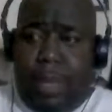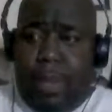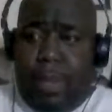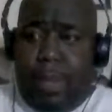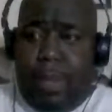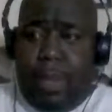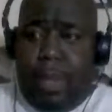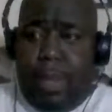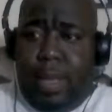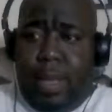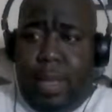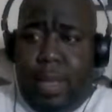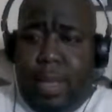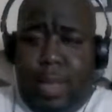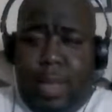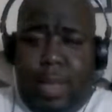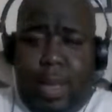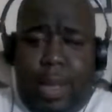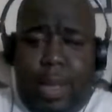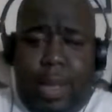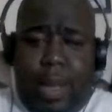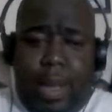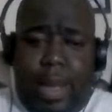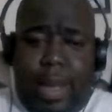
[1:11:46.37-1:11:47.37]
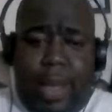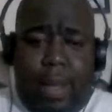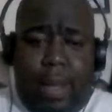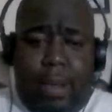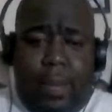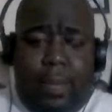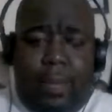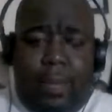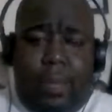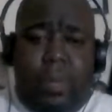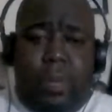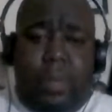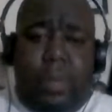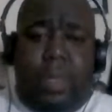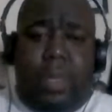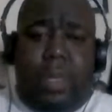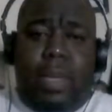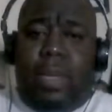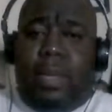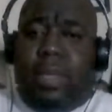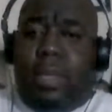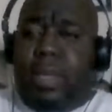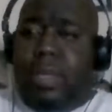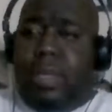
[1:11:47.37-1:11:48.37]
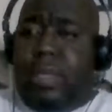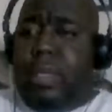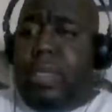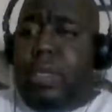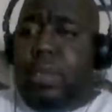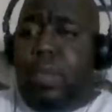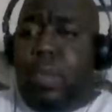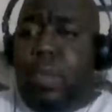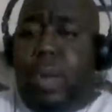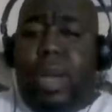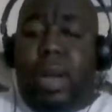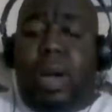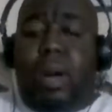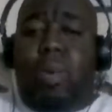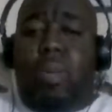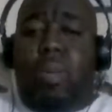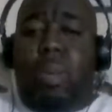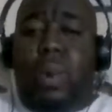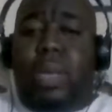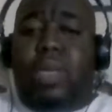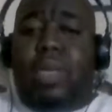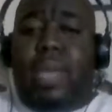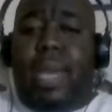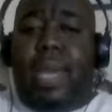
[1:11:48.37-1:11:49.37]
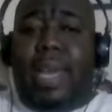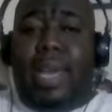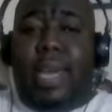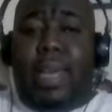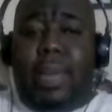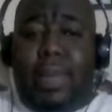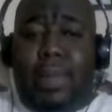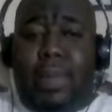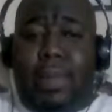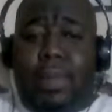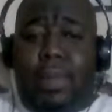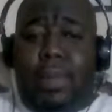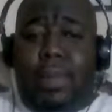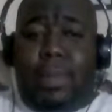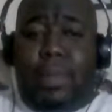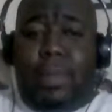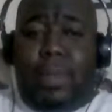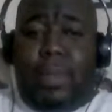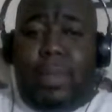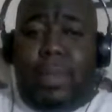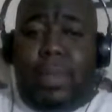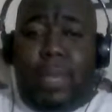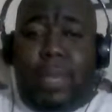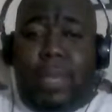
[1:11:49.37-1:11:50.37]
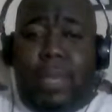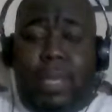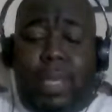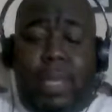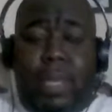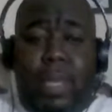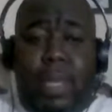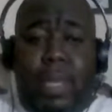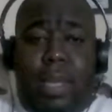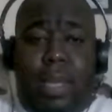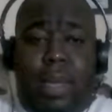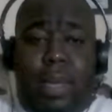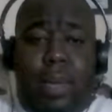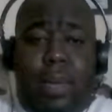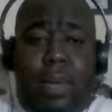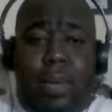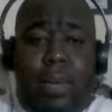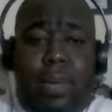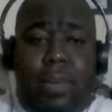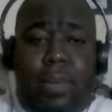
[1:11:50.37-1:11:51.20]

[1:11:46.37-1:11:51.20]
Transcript: Okay? Now, this is where we're taking it. See?